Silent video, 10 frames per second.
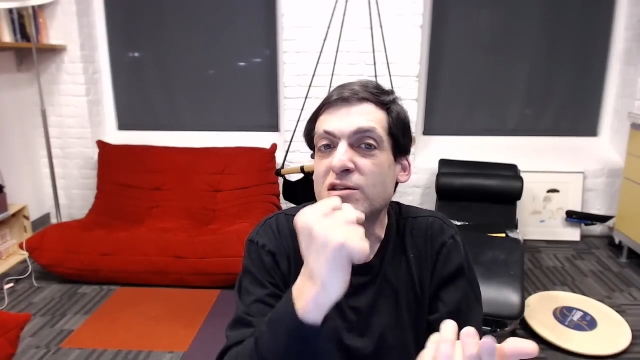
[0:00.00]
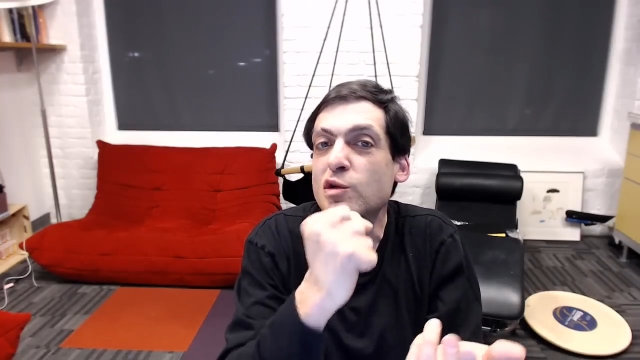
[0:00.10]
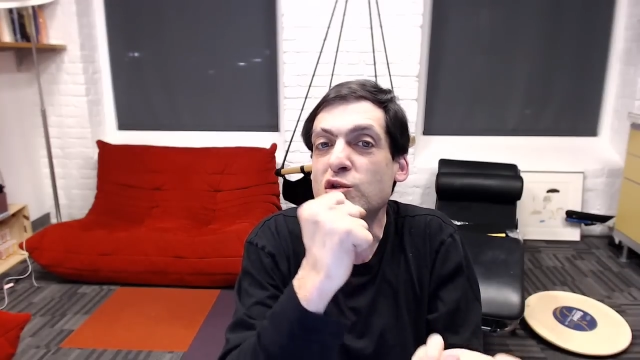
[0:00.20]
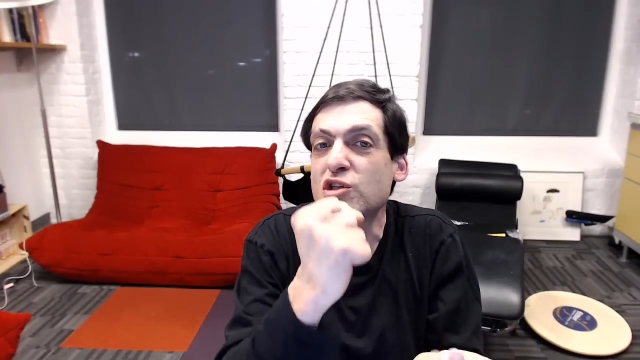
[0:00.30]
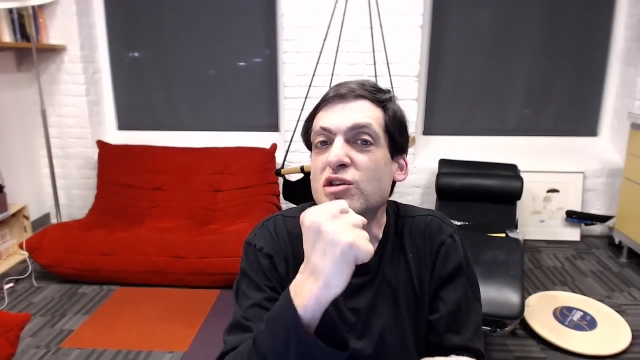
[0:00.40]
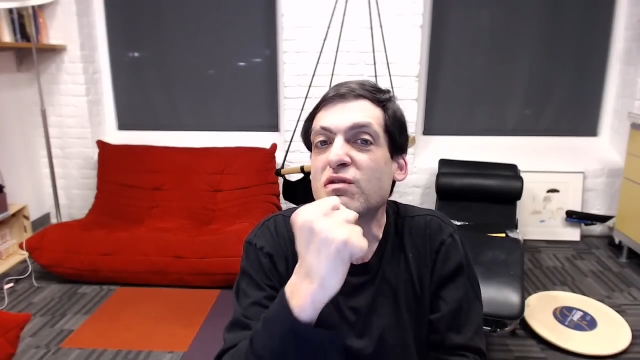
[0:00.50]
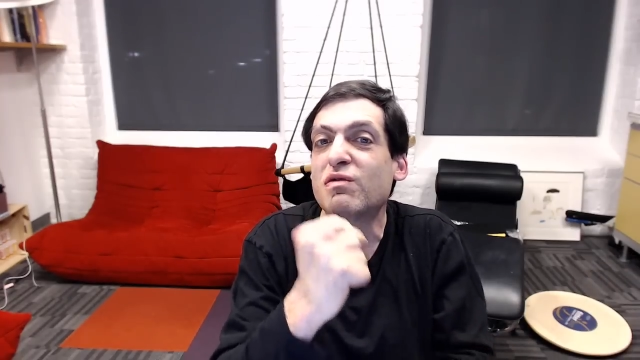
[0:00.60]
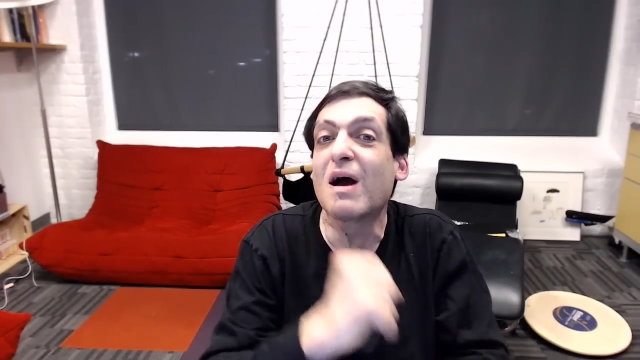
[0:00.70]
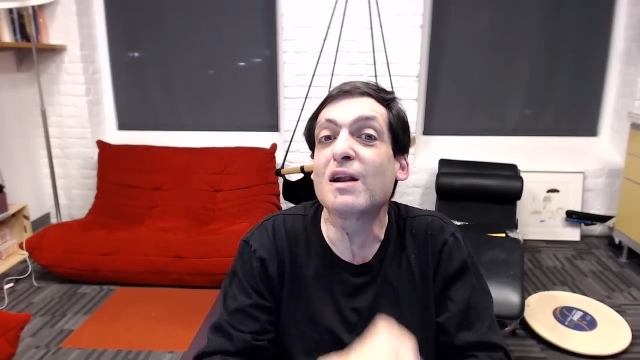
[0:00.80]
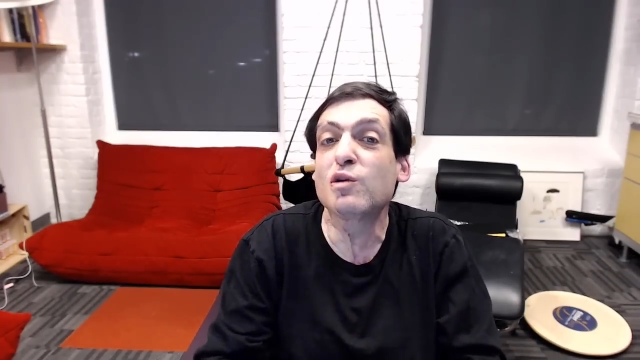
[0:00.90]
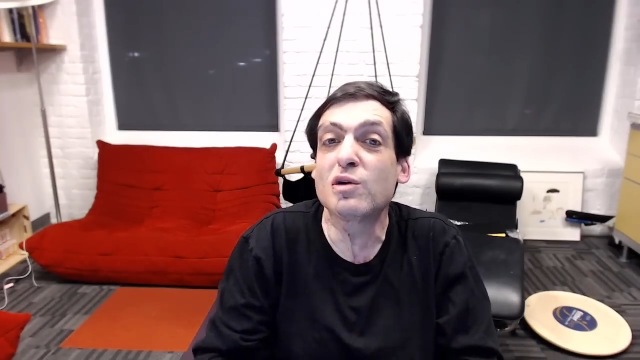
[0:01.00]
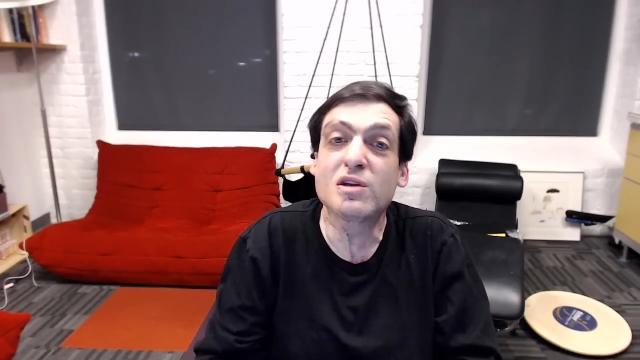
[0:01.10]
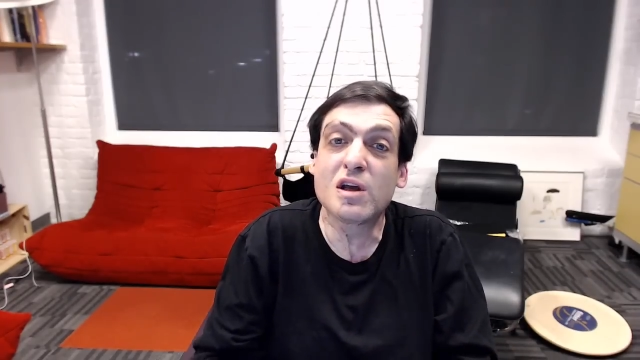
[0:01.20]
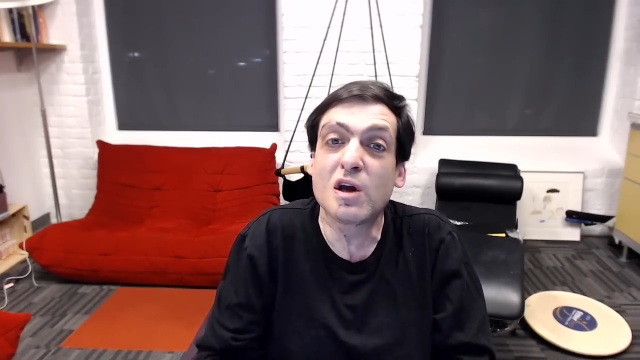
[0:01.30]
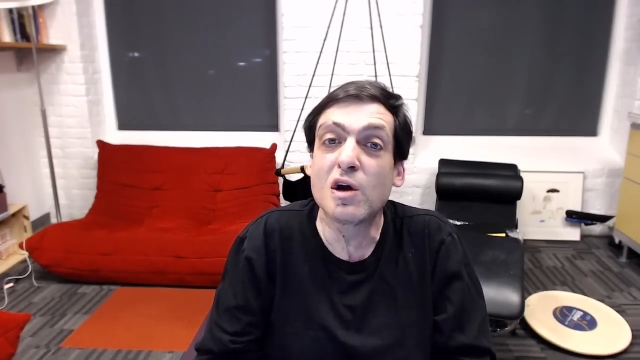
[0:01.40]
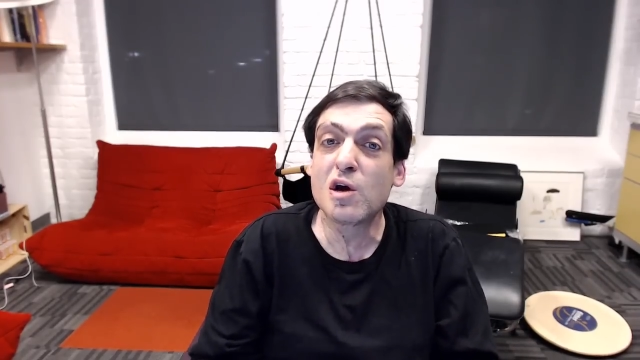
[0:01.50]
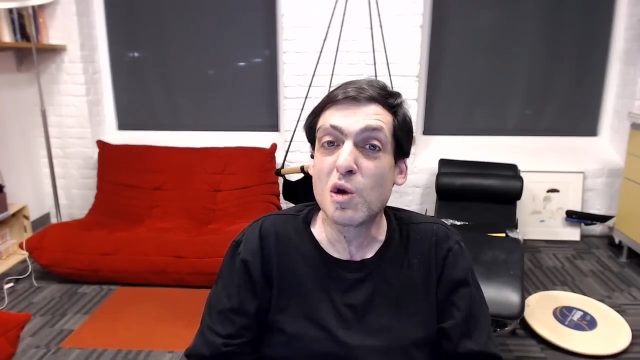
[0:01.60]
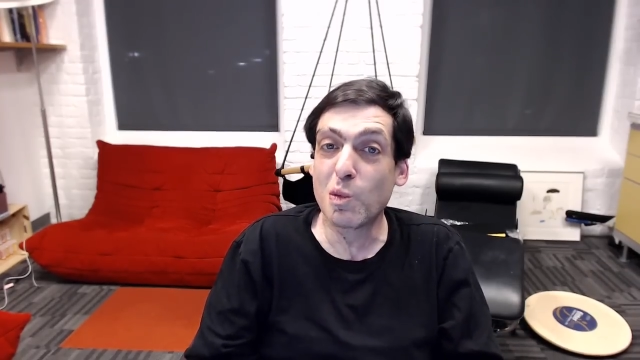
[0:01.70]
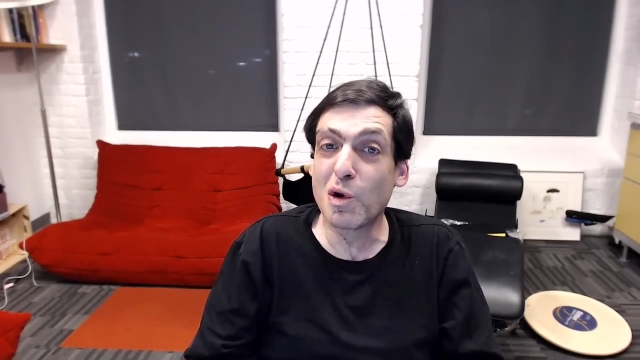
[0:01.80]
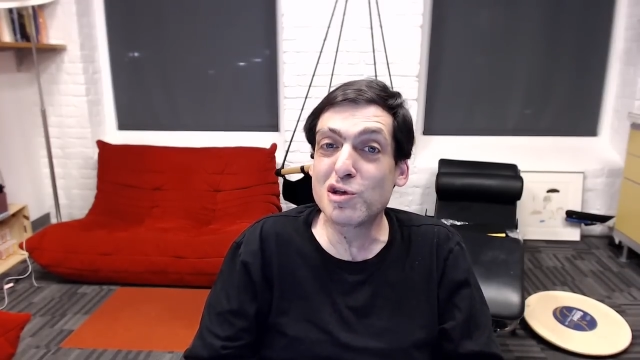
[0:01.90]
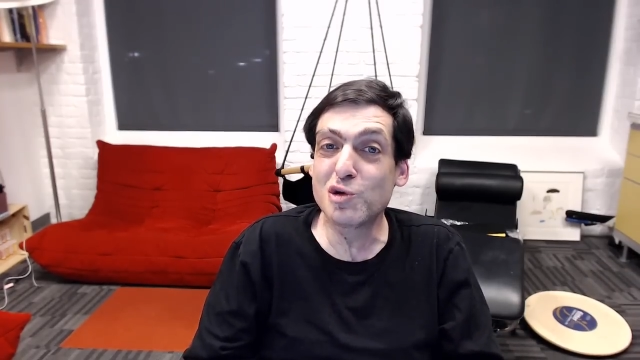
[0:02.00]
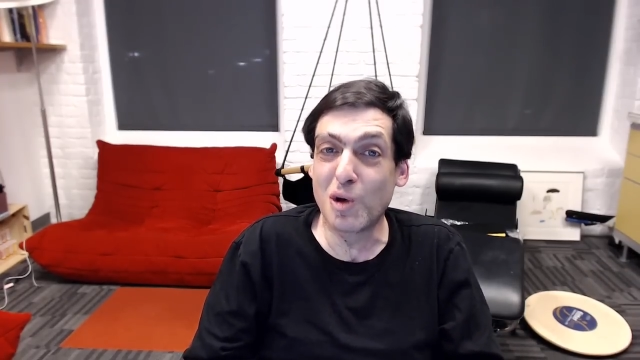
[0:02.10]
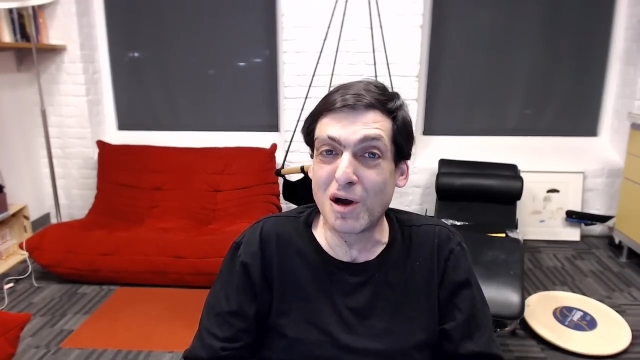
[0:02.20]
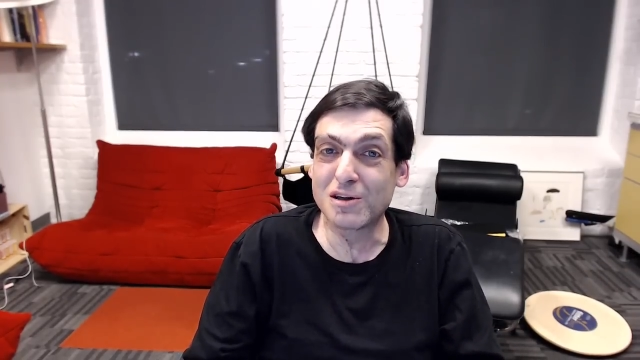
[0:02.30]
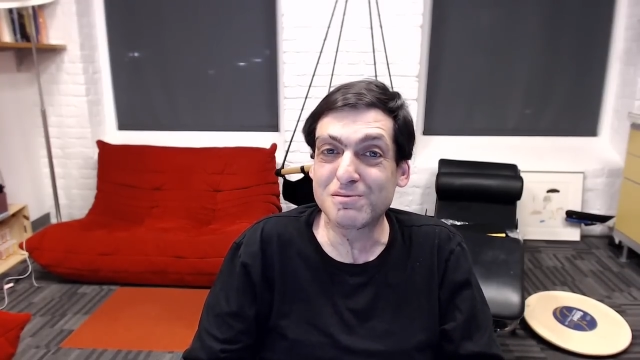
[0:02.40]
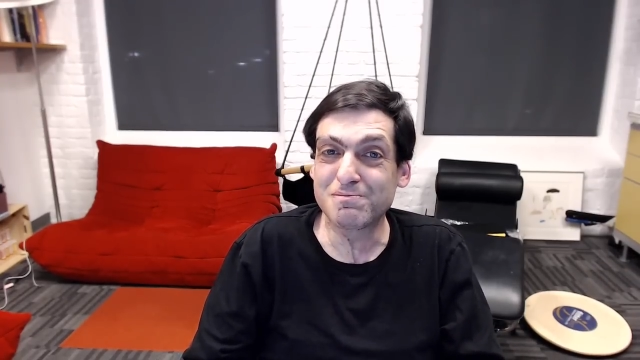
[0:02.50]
so you're just evaluating where you are.